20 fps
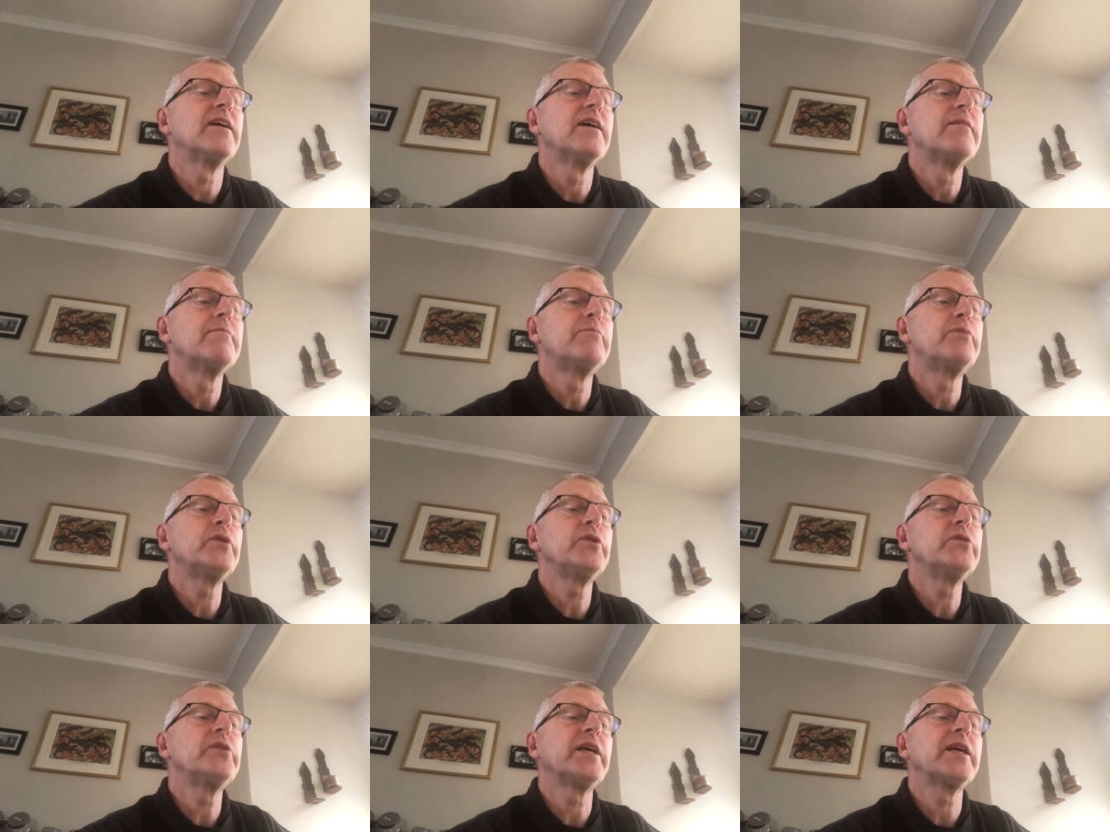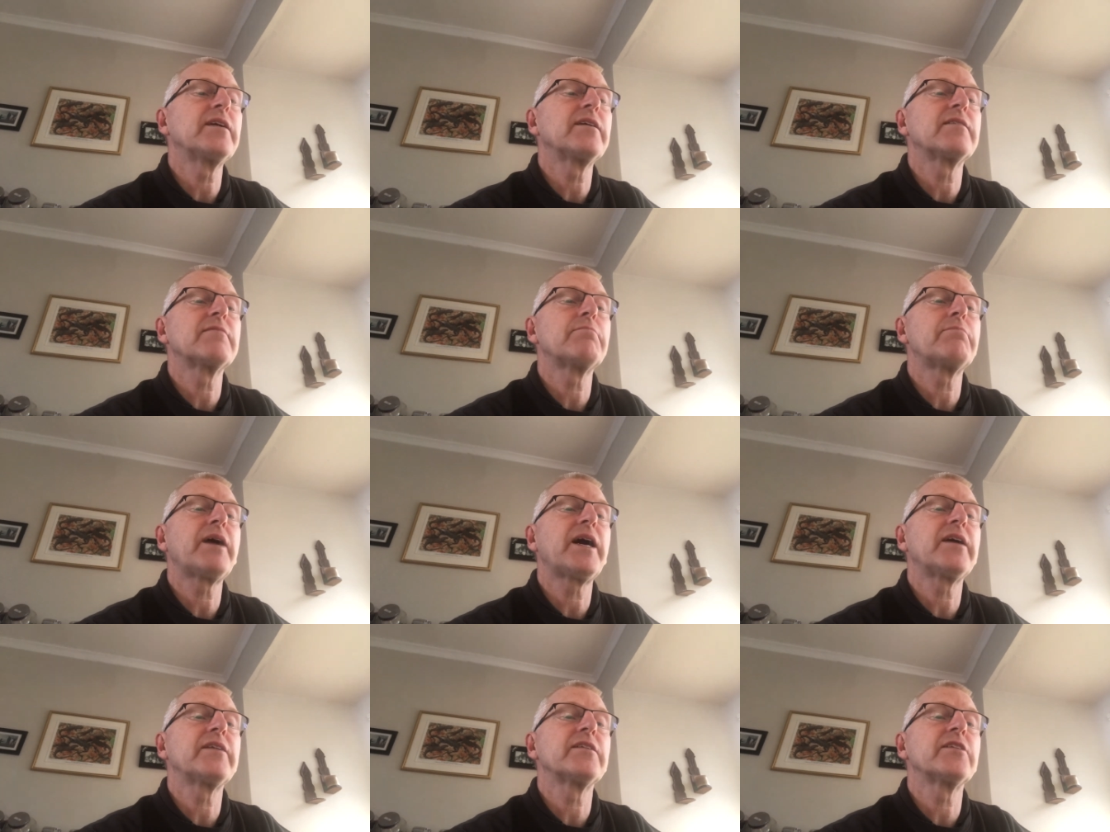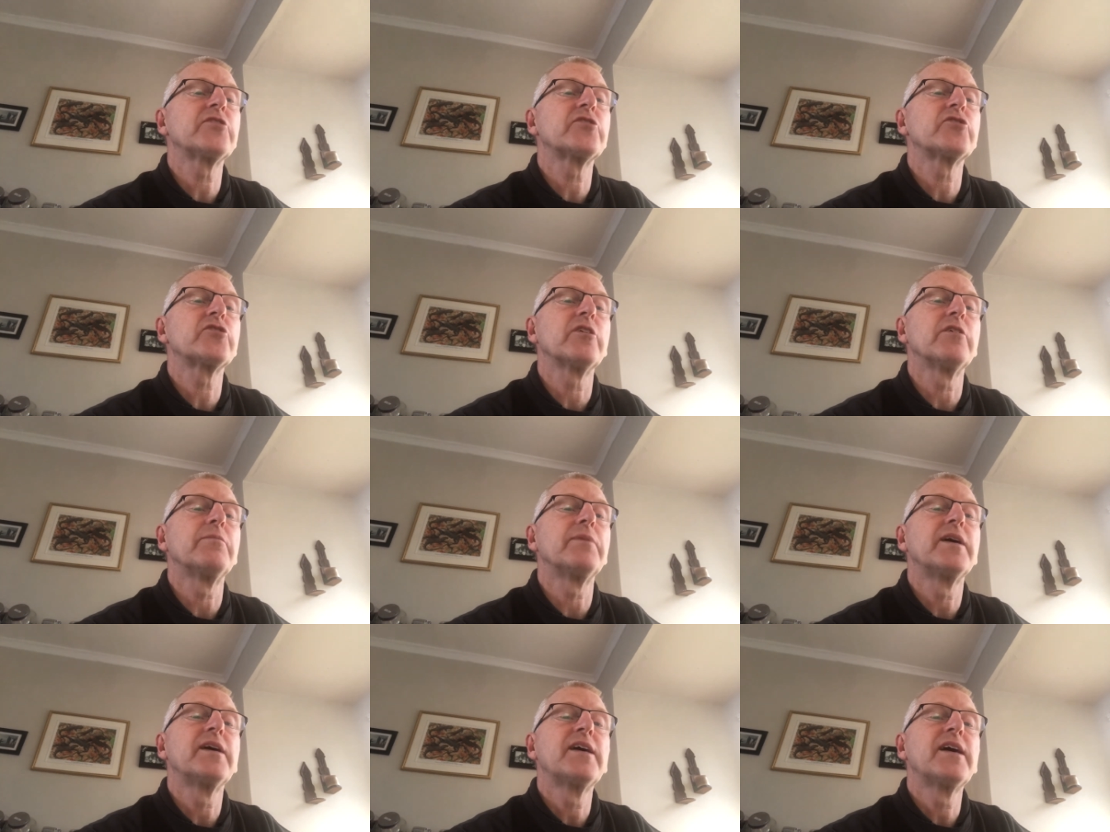brooding and bandaged up
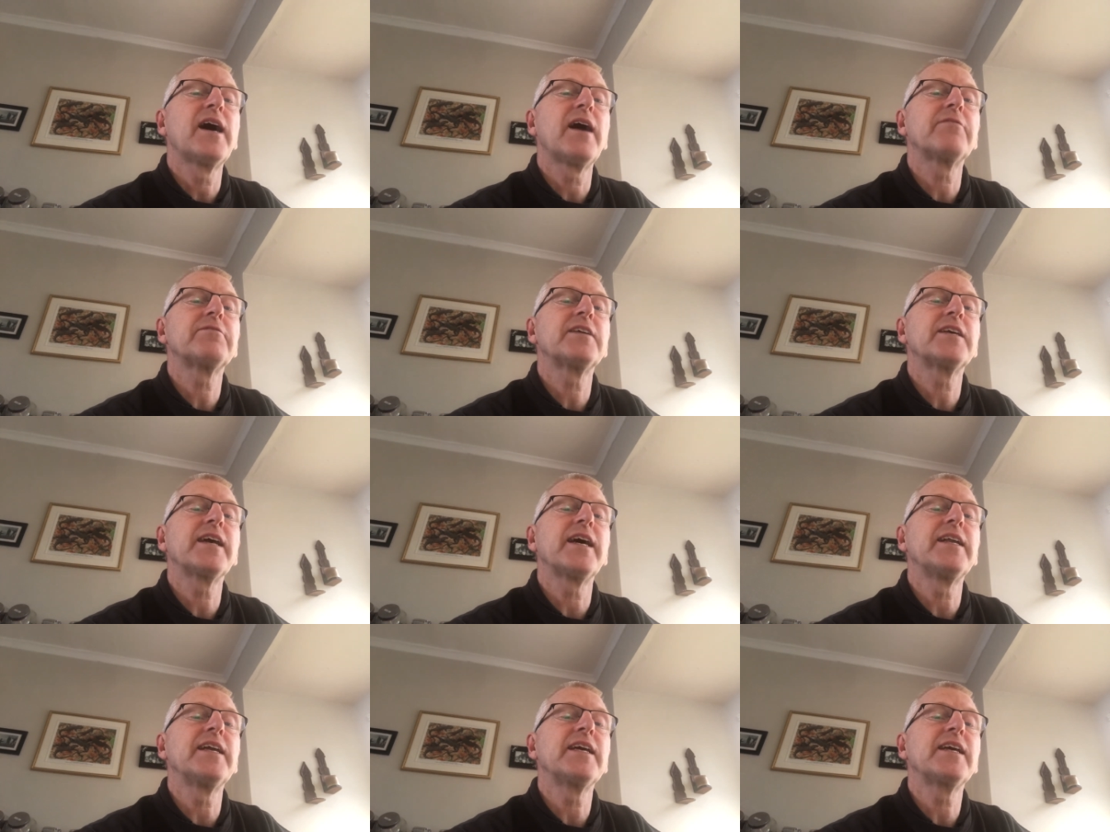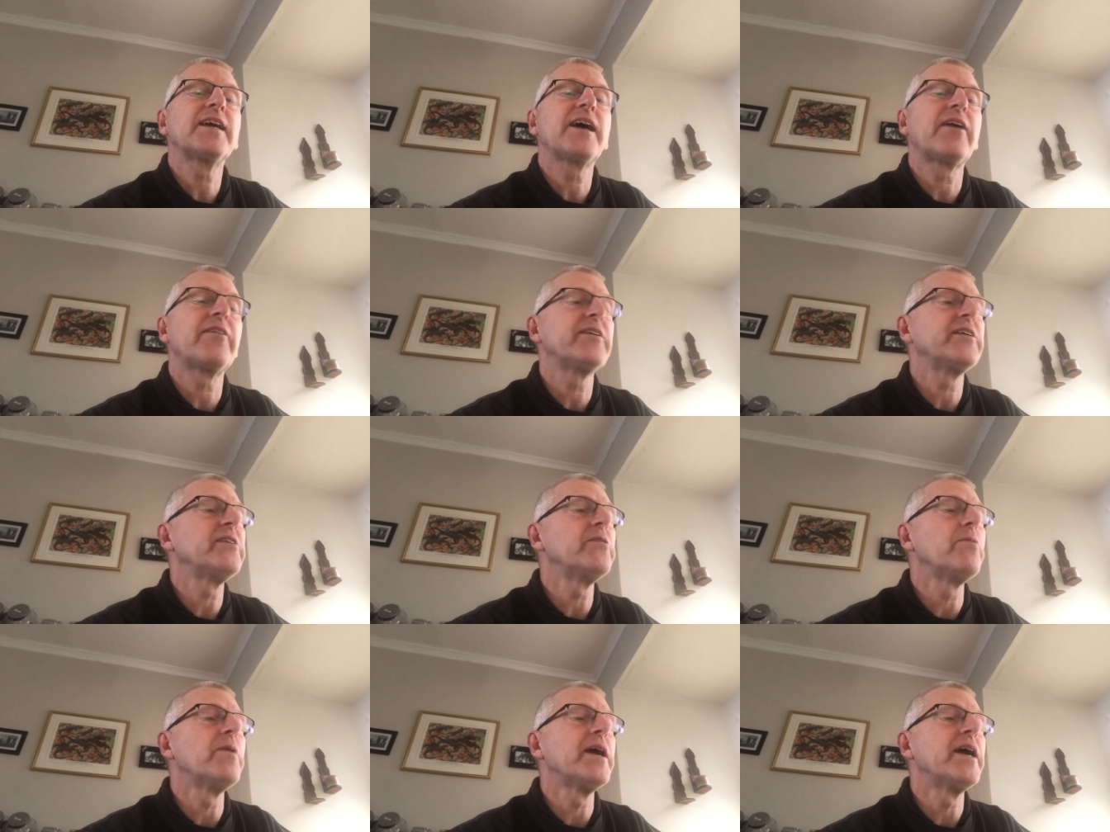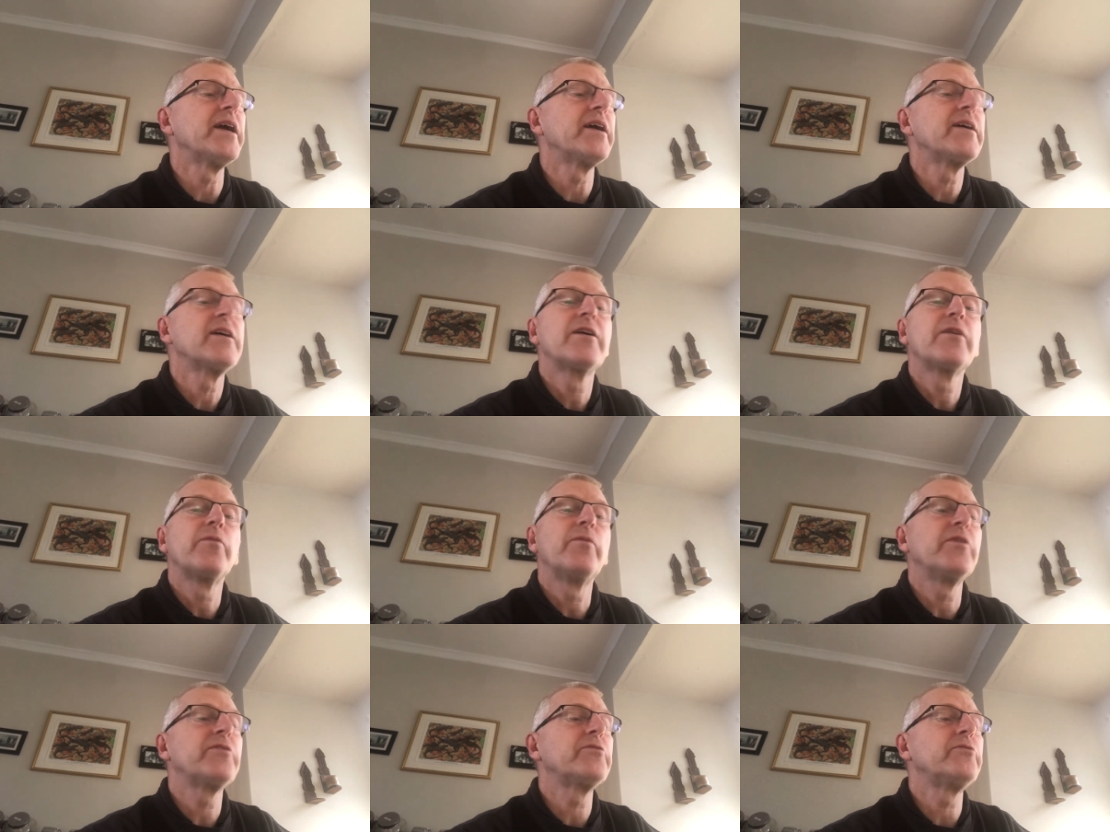after getting carried away
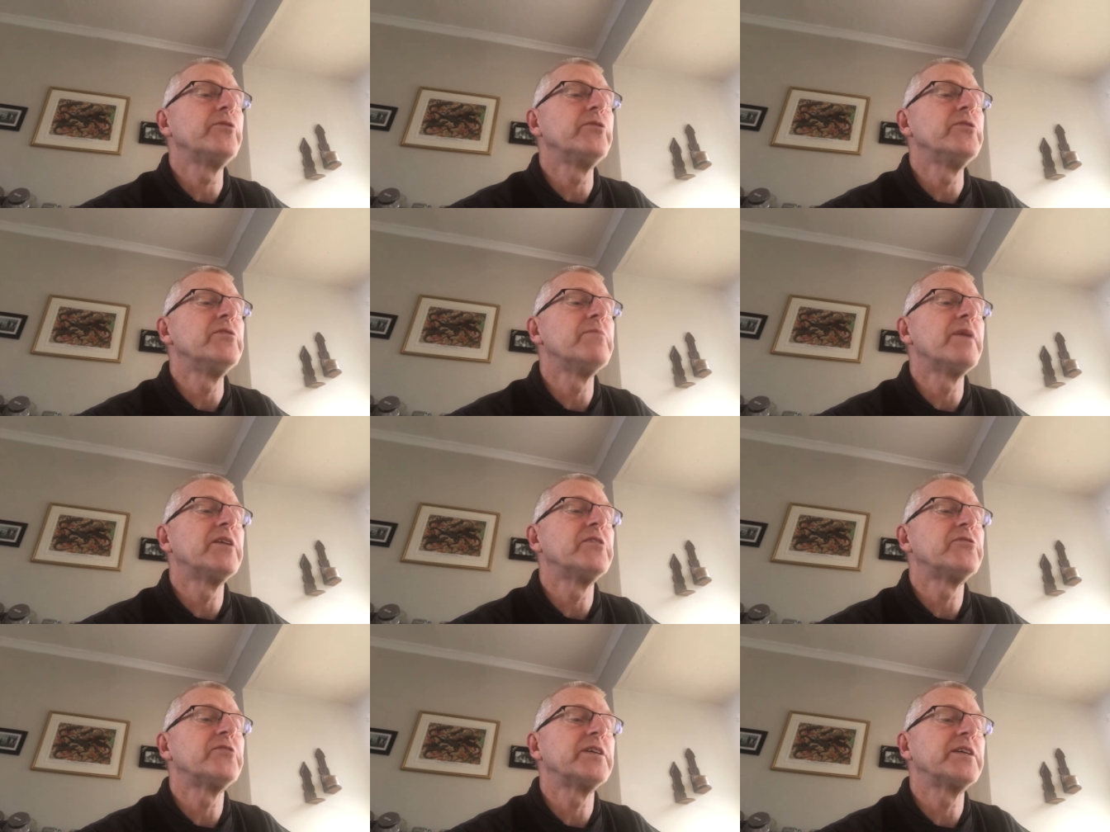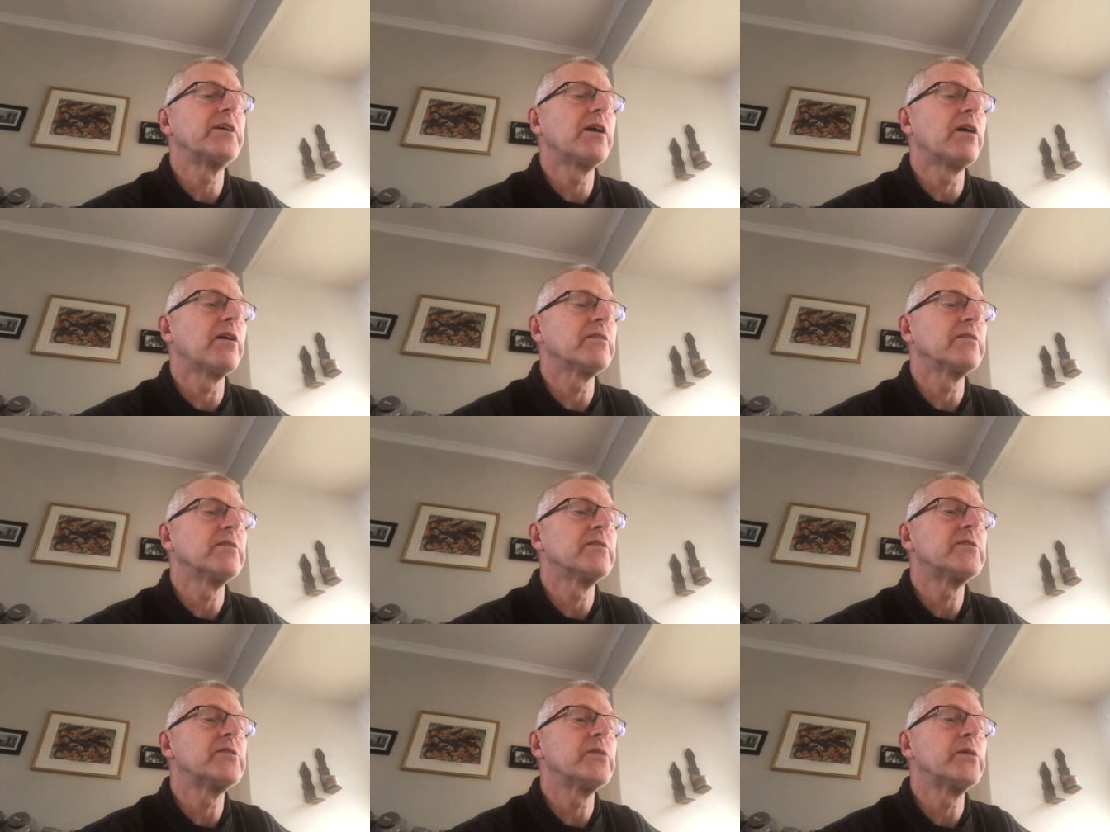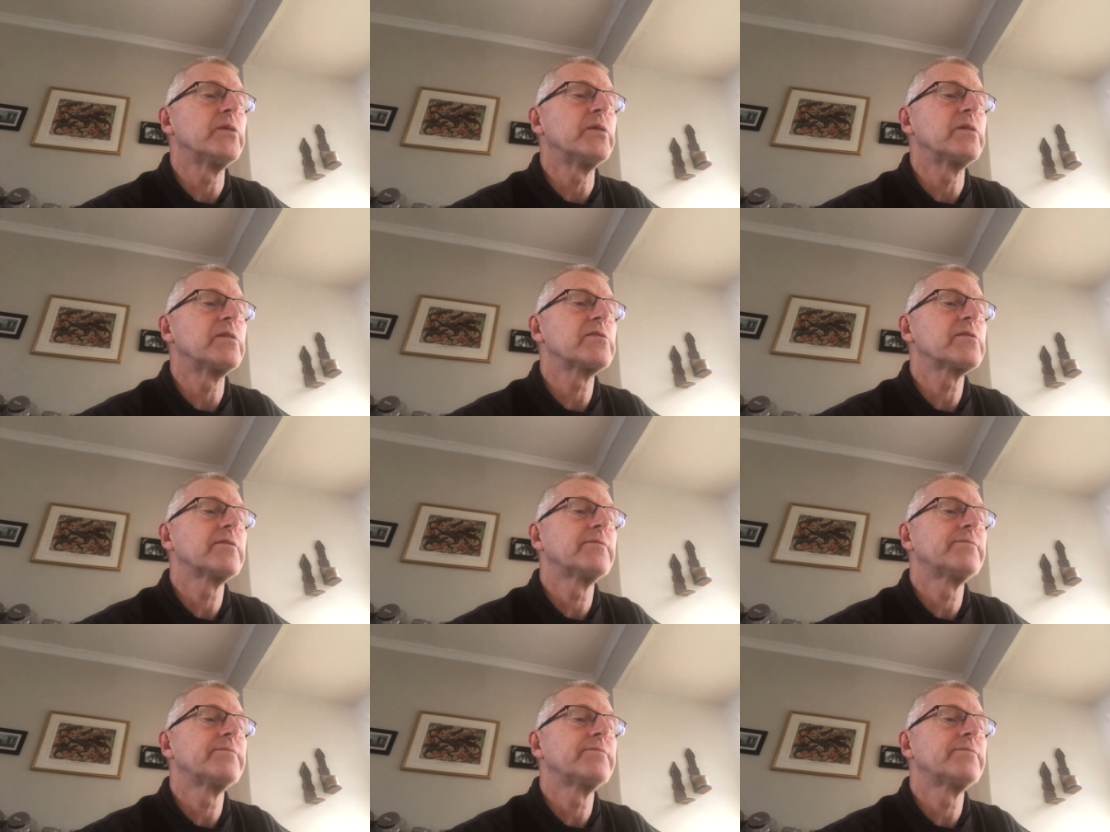with rudimentary garden tools.